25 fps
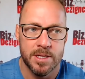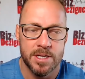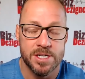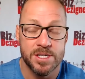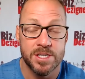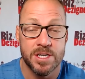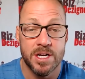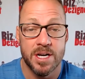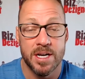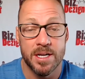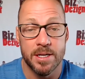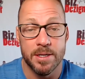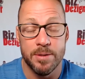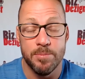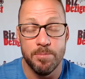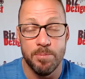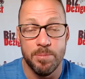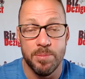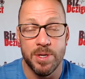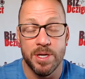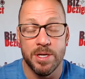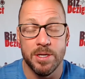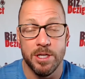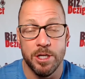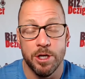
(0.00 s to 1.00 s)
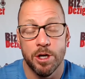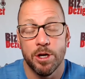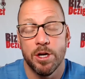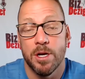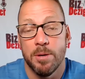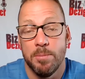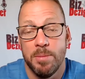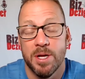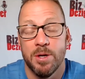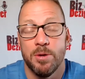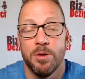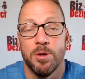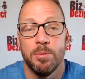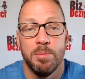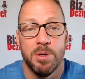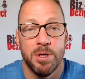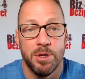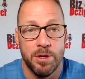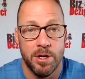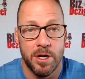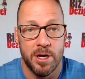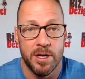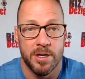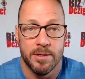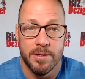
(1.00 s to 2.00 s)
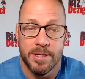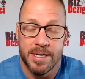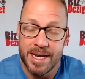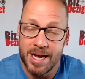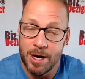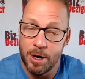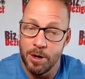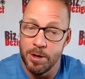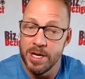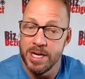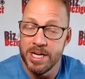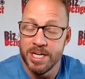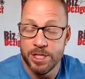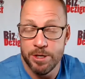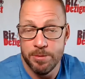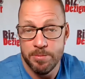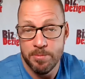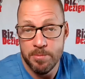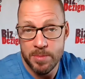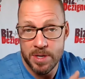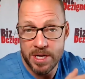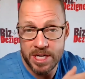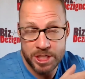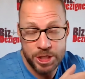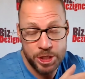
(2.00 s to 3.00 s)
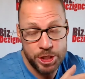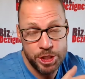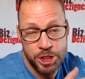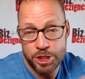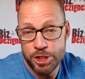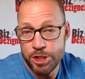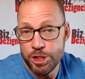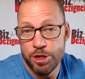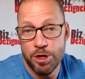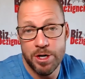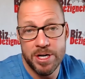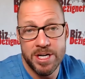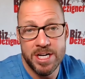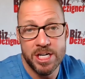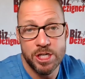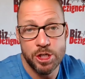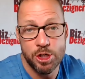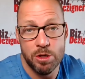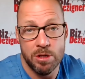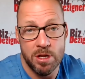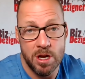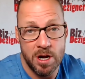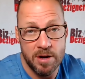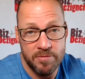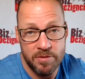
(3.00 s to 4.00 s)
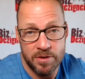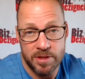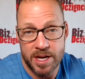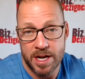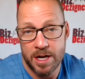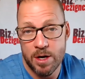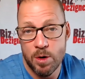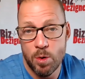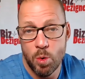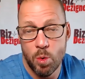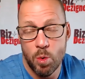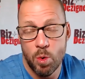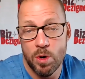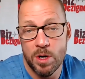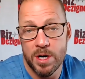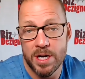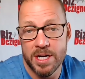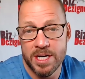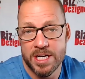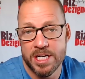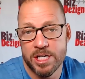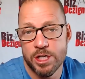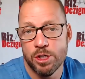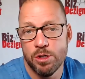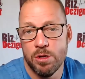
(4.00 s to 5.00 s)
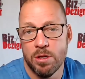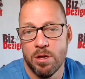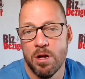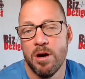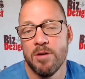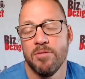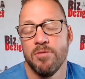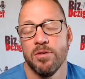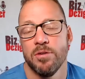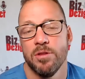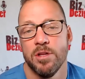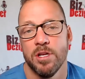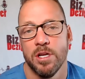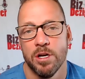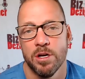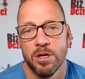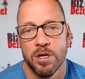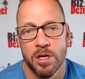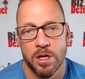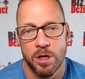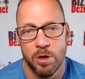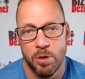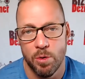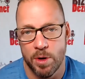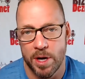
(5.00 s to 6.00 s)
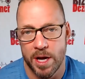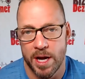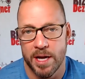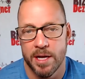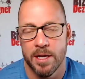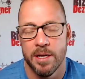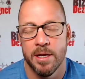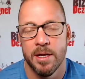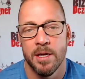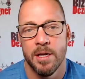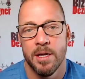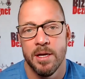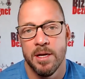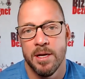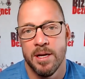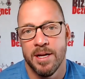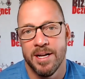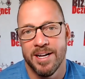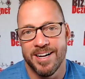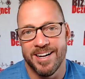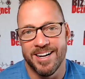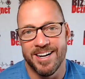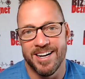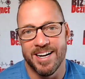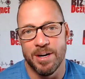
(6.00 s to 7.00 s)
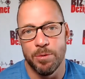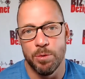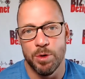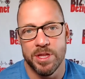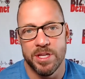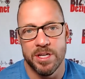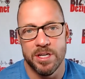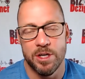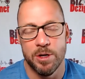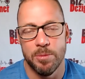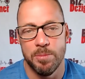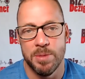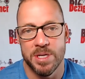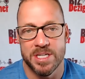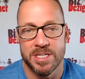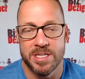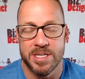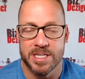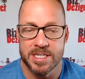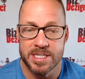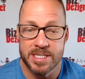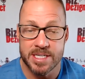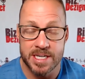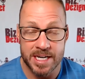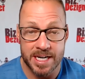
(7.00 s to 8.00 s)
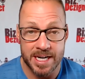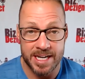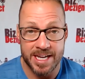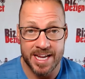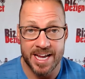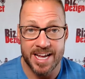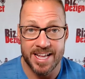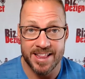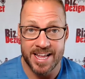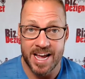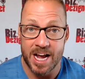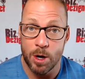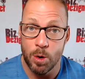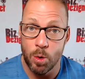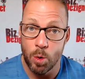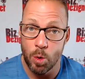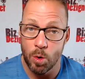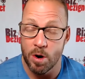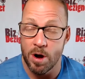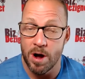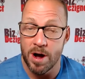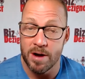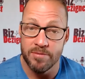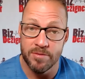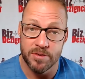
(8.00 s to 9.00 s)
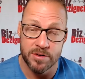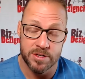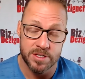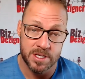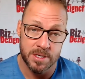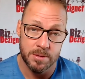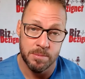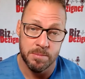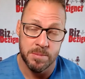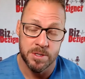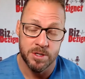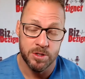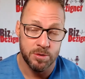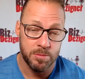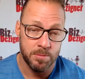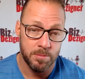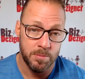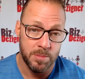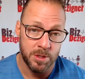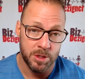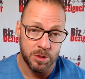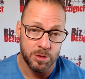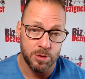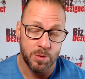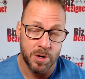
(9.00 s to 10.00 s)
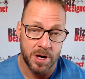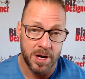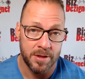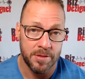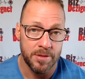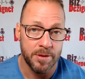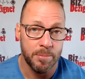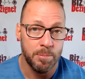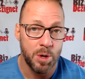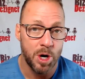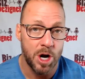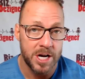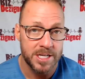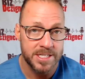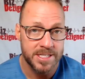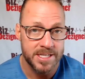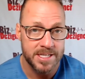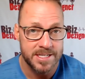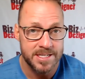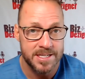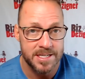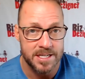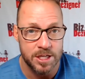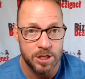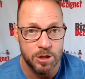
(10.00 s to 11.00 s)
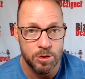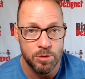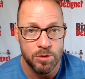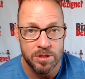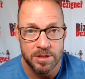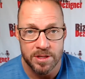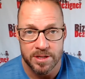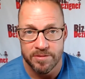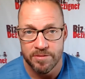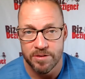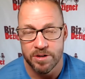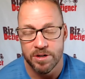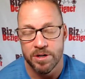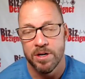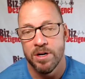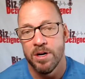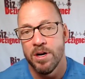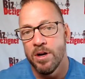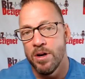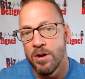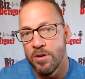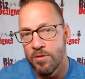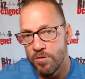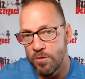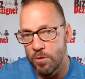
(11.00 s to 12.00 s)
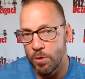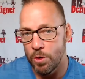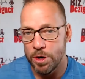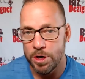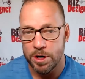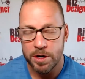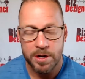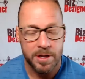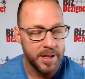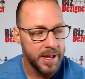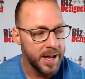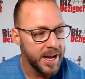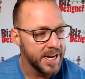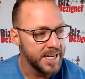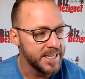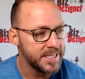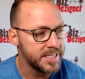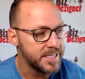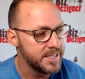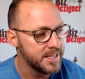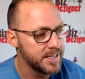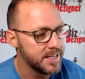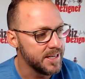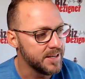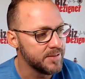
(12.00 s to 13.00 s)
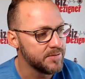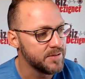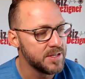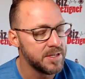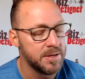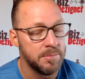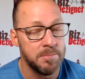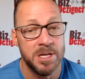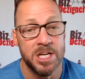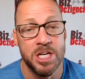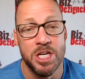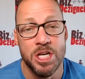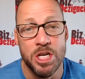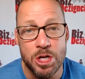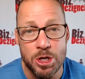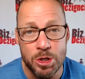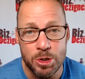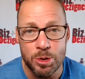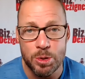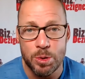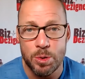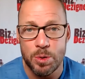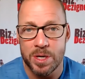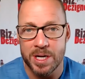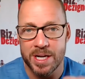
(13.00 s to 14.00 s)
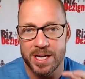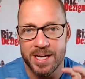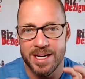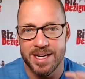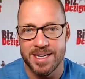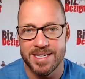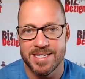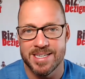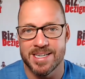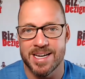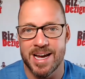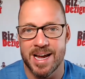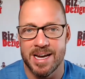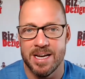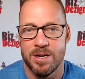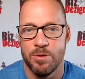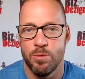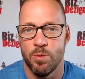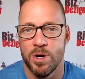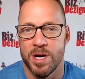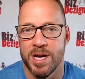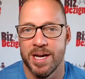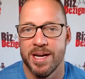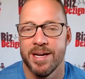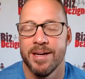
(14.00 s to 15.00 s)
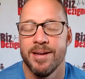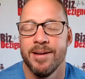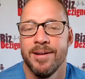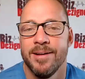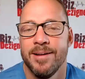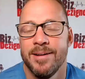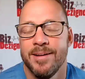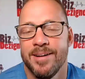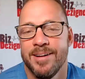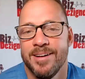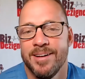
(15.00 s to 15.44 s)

that is going to be, you're going to be able to build on. Now, it's just your initial offer, that core initial offer that you're going to create within your business. And again, that core offer is going to be built around the process that you deliver for your clients that gives them a new and exciting way